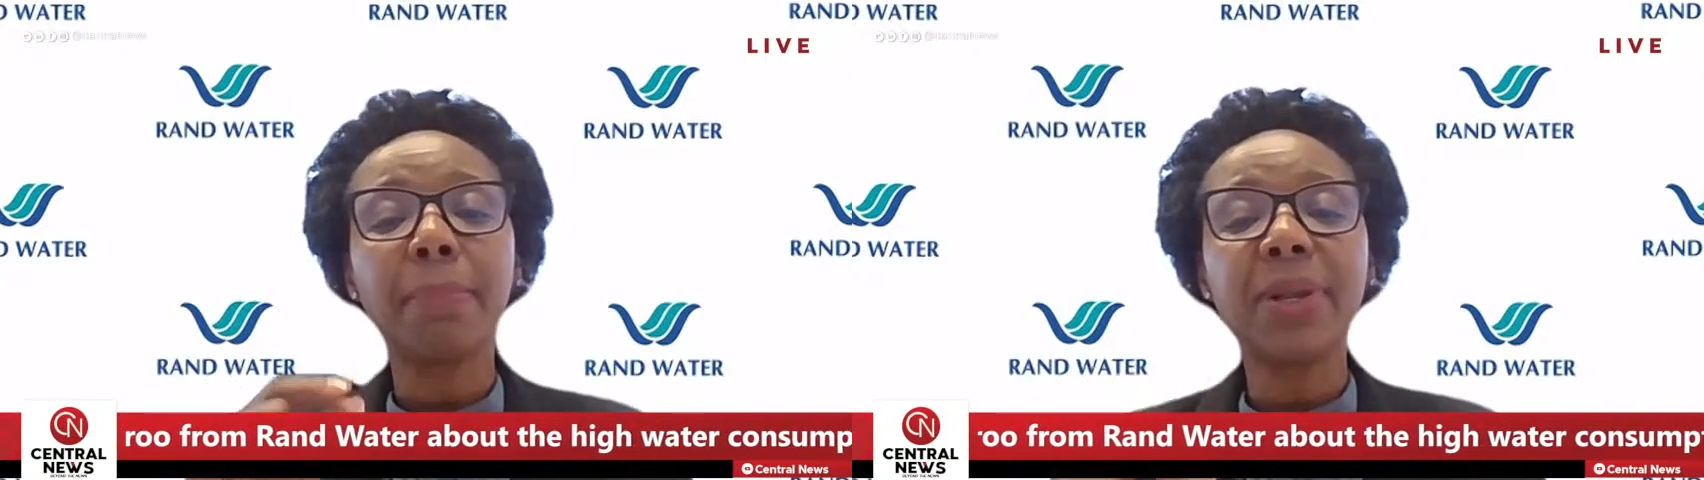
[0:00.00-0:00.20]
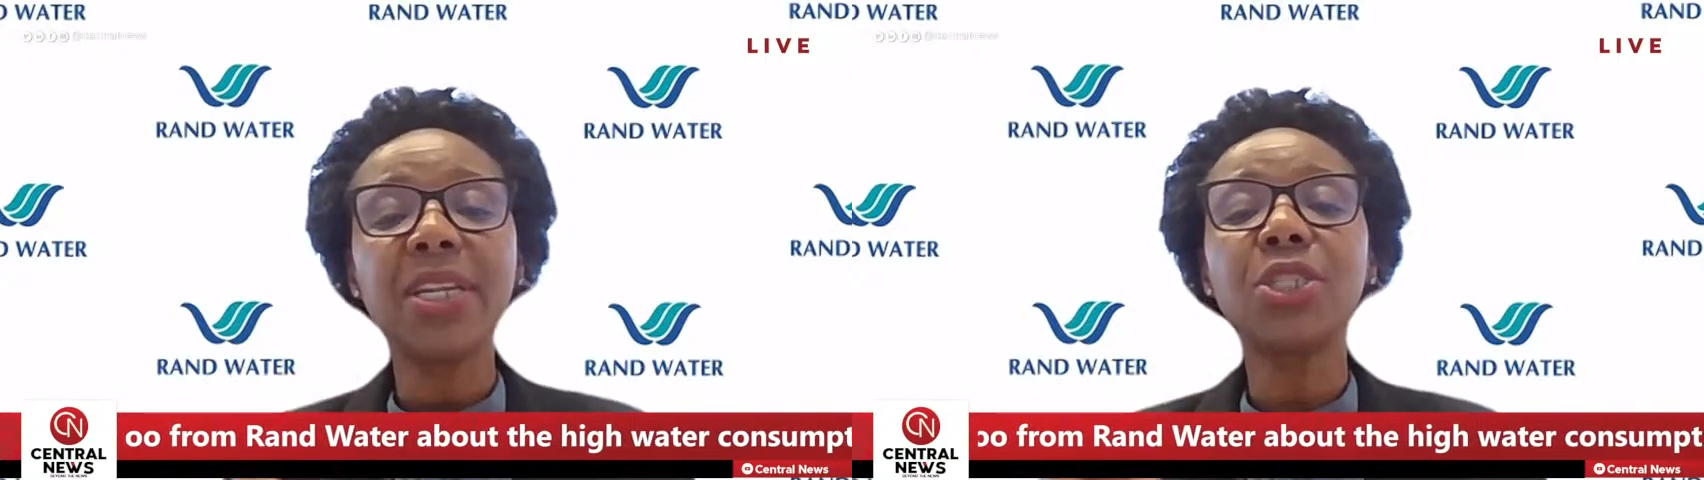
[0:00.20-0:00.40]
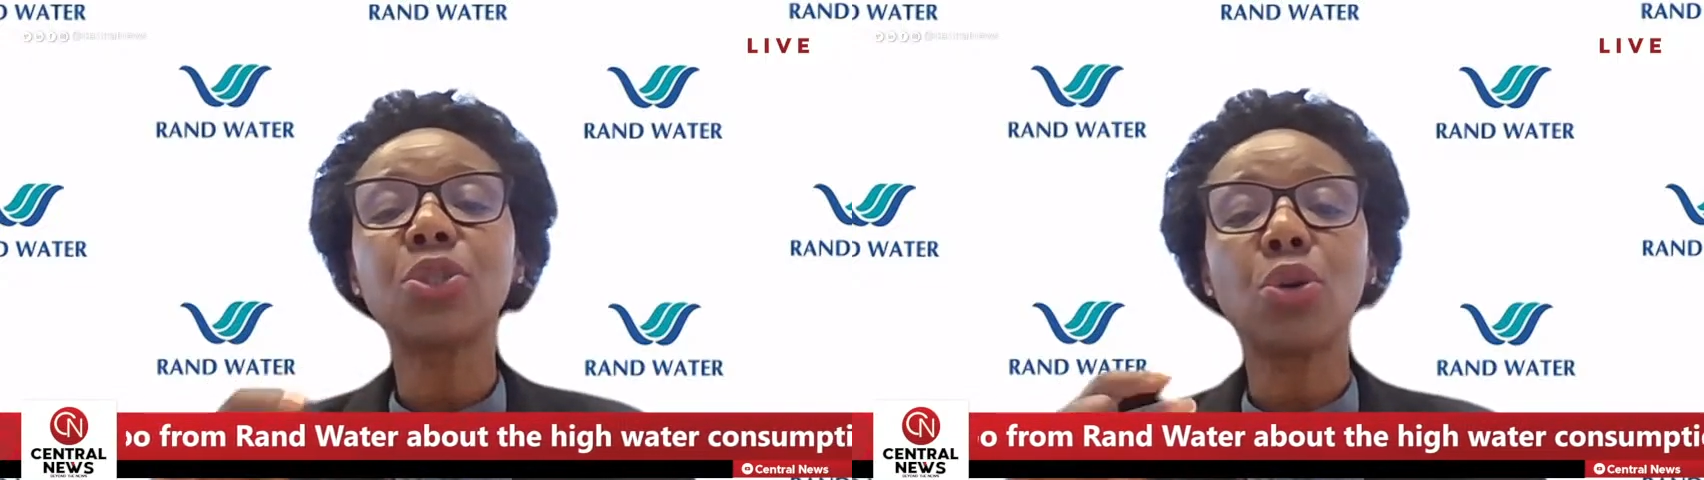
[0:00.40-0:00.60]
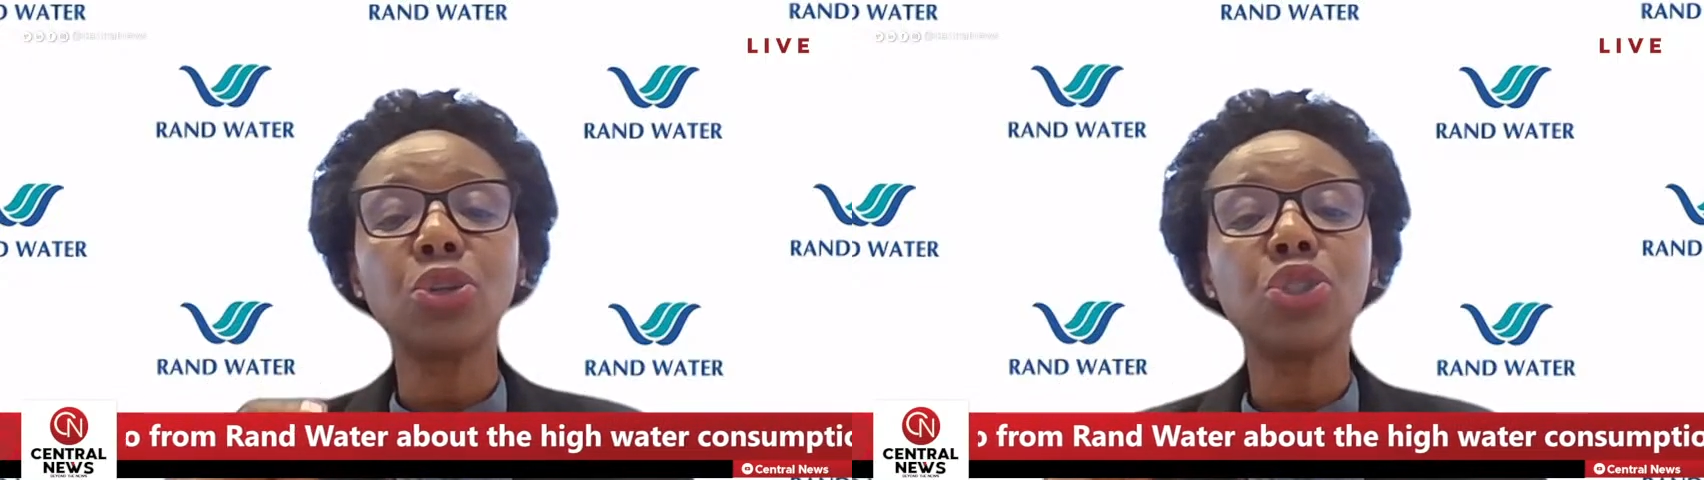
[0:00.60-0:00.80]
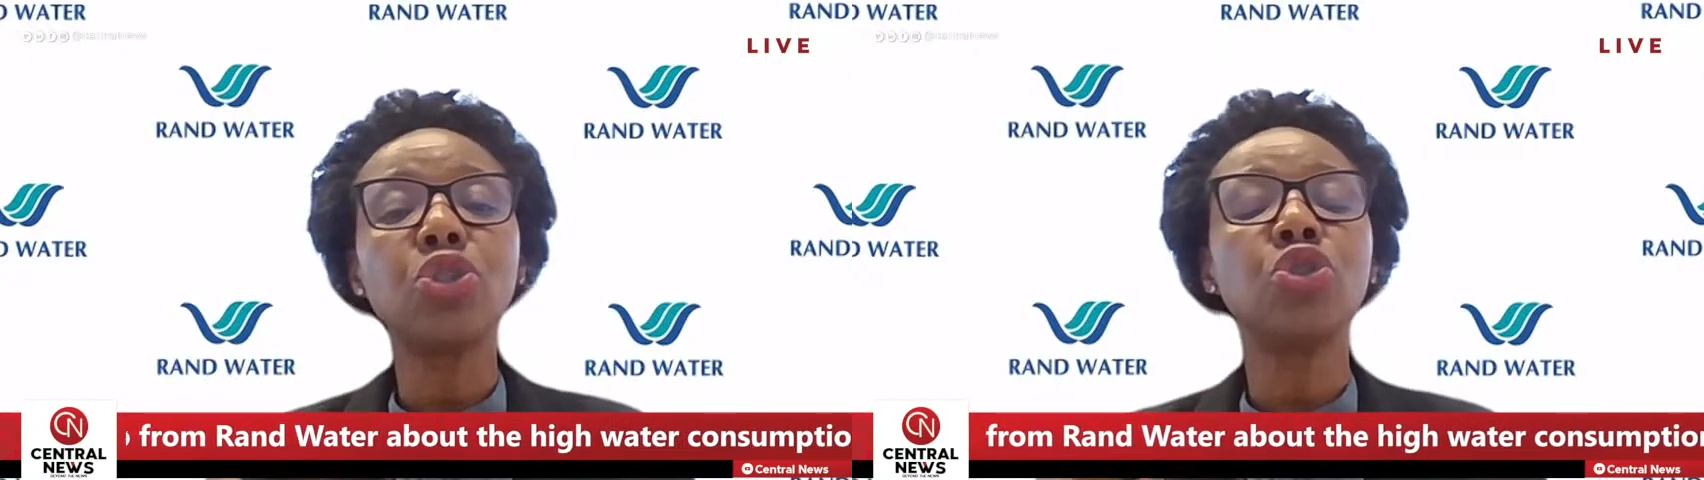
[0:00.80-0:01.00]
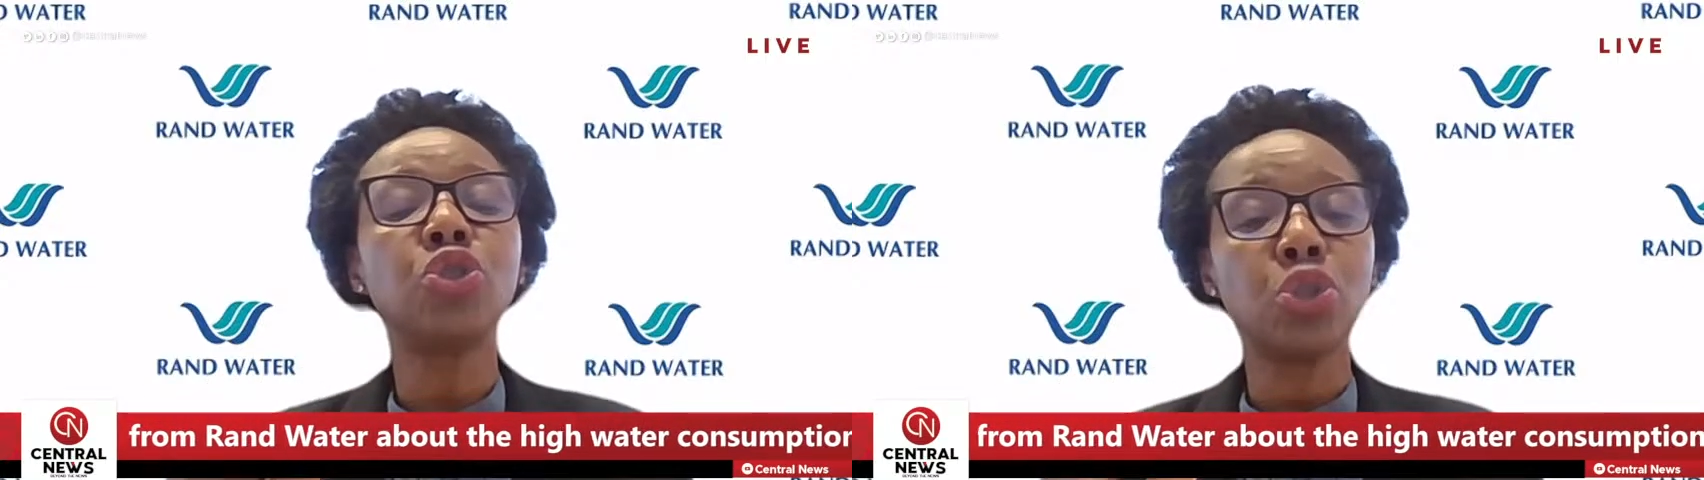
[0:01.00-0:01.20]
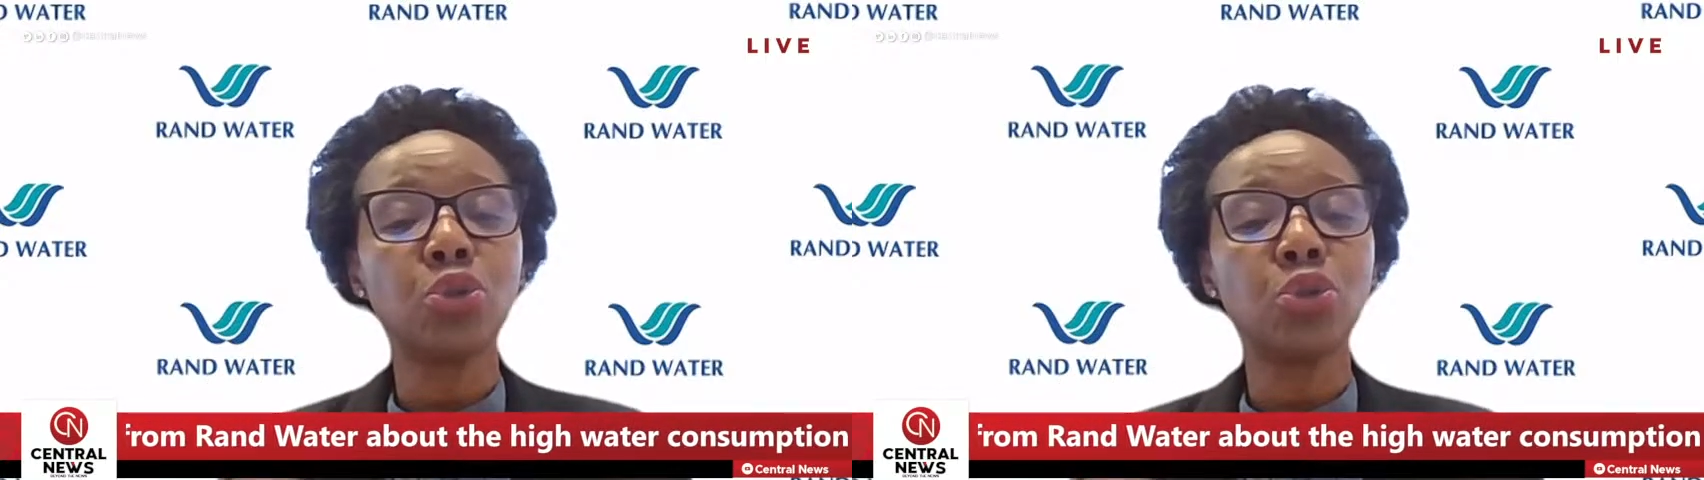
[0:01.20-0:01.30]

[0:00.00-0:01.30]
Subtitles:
please continue to